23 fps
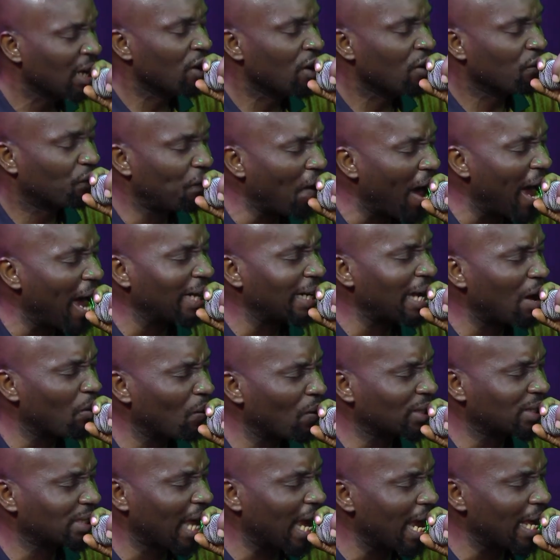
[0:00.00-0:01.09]
Father, we
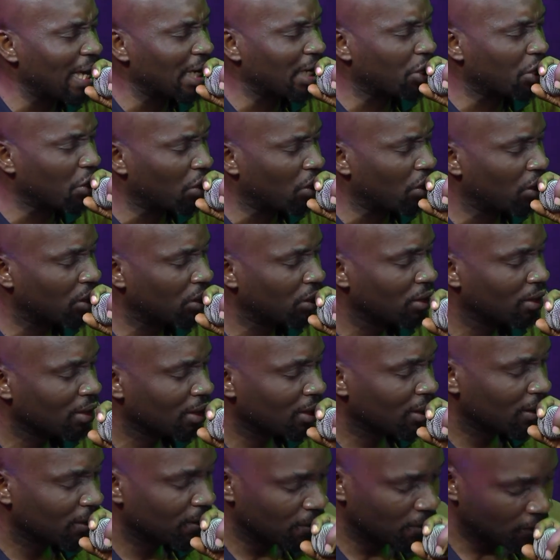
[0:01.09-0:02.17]
thank you.
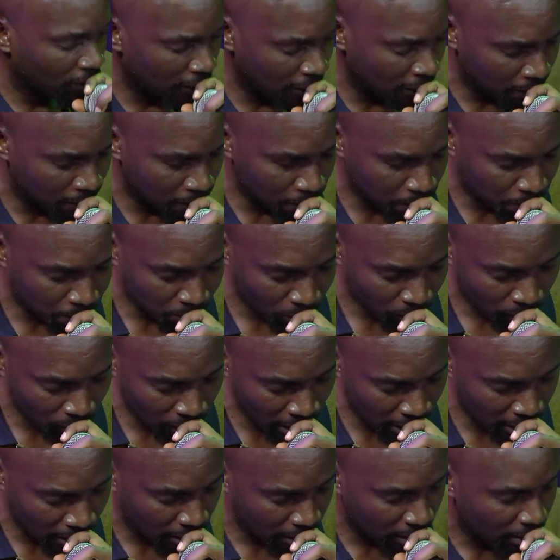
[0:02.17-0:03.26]
Precious name
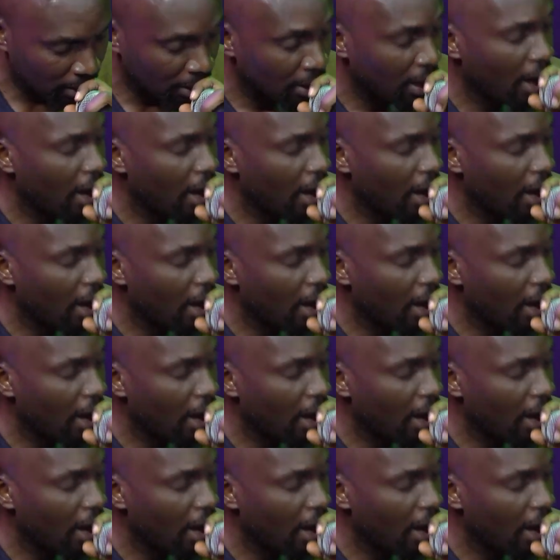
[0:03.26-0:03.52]
we pray.